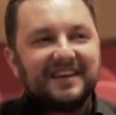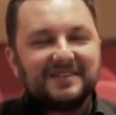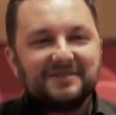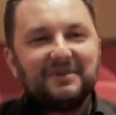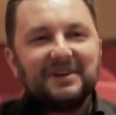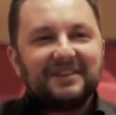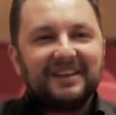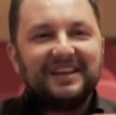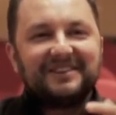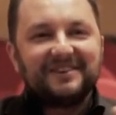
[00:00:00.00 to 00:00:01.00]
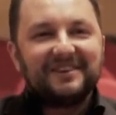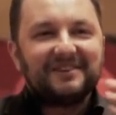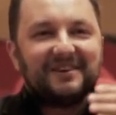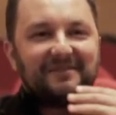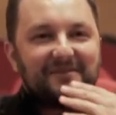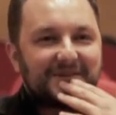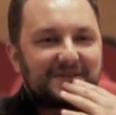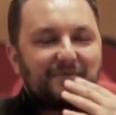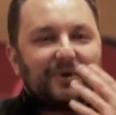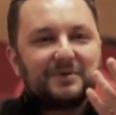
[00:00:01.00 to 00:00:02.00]
so we later on were
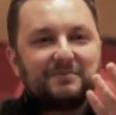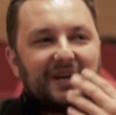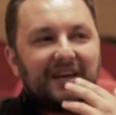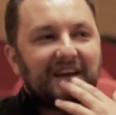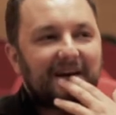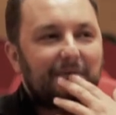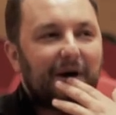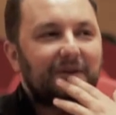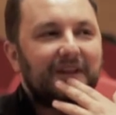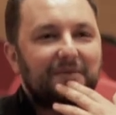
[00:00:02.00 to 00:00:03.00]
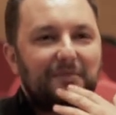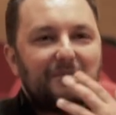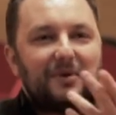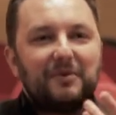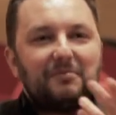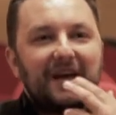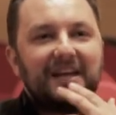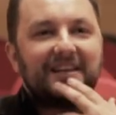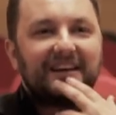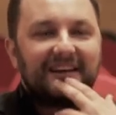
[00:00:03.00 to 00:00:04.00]
speaking about that maybe we made